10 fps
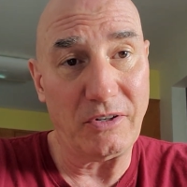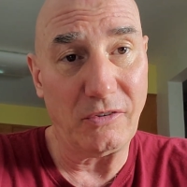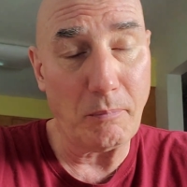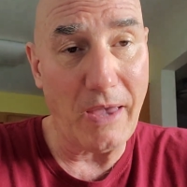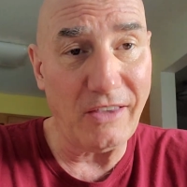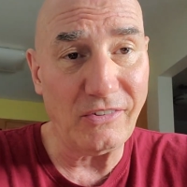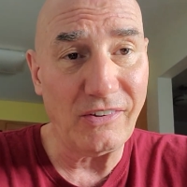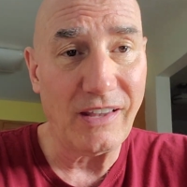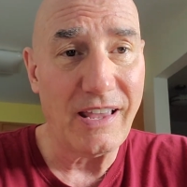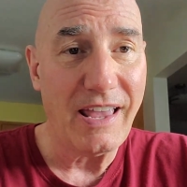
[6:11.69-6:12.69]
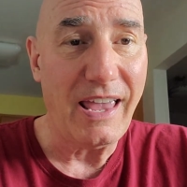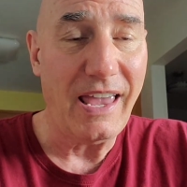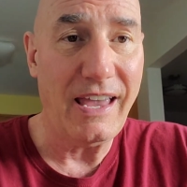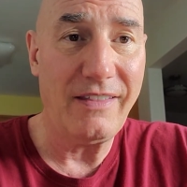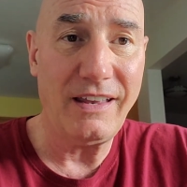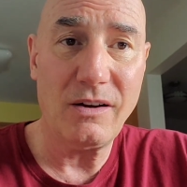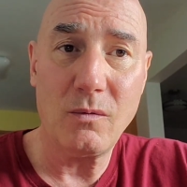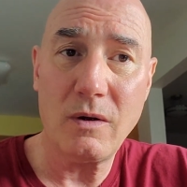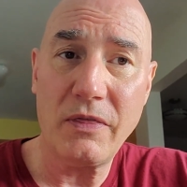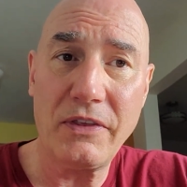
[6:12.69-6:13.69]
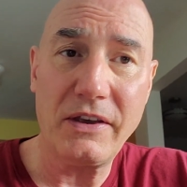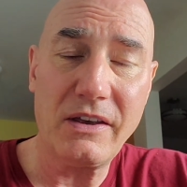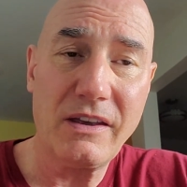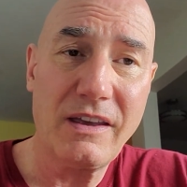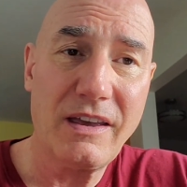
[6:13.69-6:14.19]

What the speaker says: space and they didn't want the